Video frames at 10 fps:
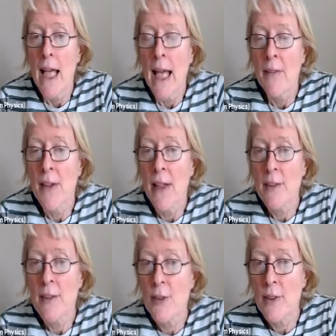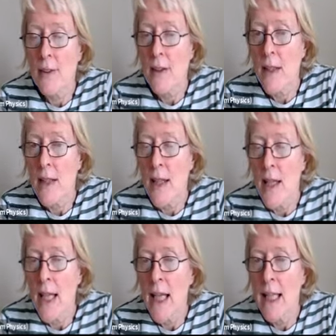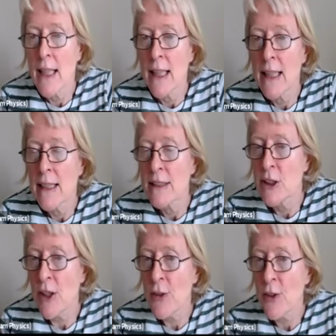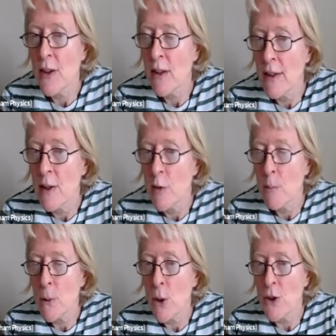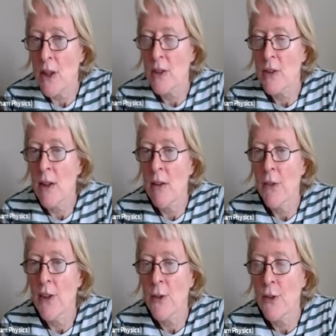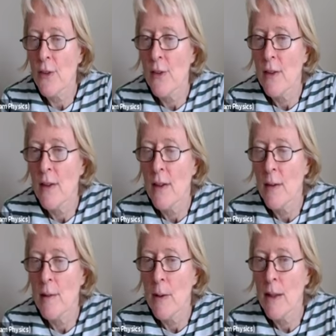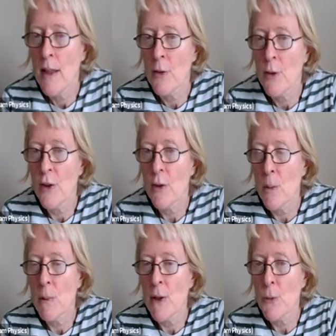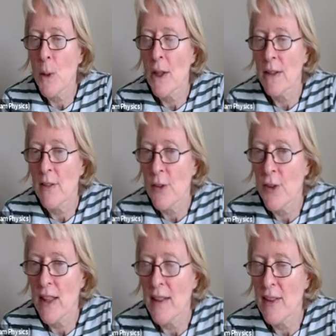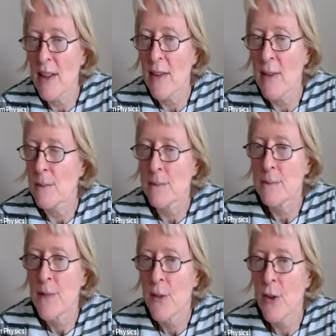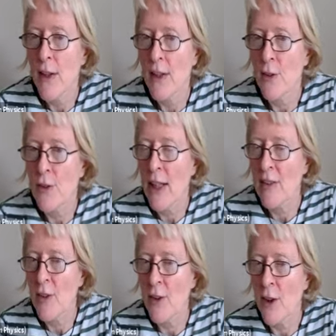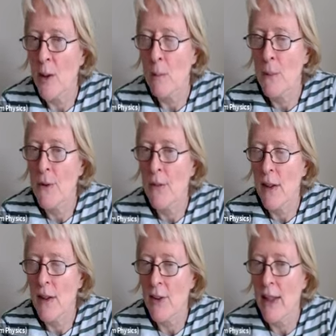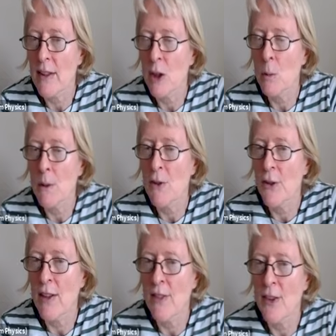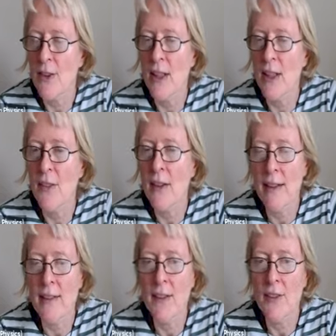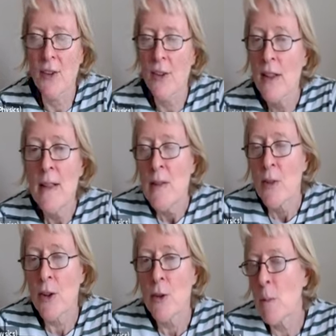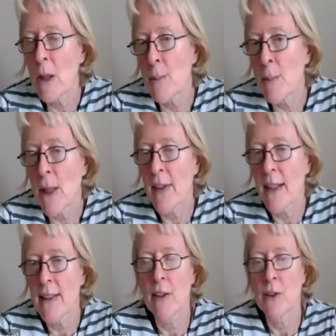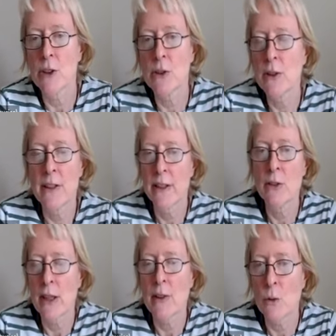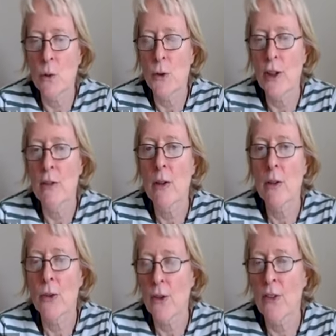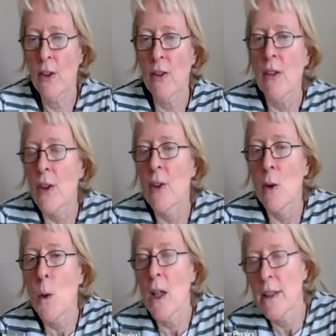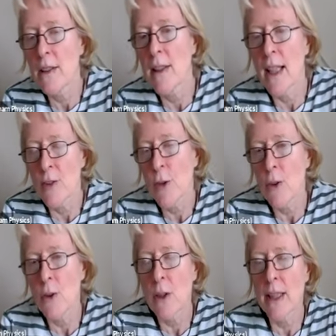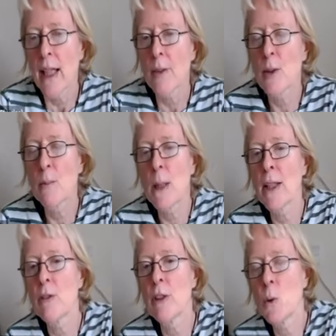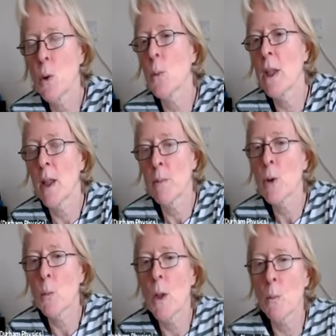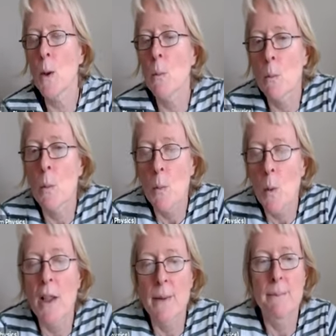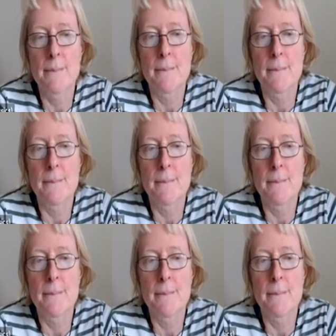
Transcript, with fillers: and that's just kind of a product of this uh, zero plus one state here. So that's tensored up. So that's n qubits tensored together like this. So if you multiply that out, you can you get all zeros, zero, zero, one, and so you can count in binary all the way up to one, one, one, one, one.